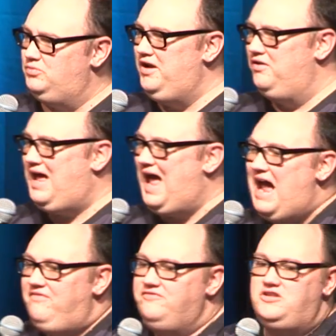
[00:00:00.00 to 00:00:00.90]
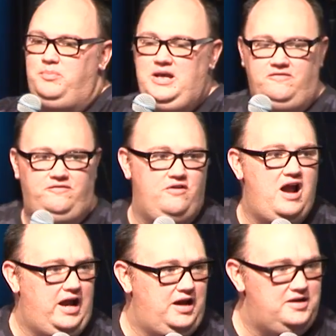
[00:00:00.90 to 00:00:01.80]
We don't have to be
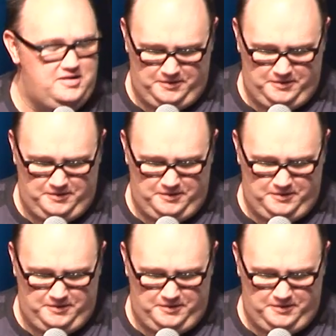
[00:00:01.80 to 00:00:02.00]
afraid.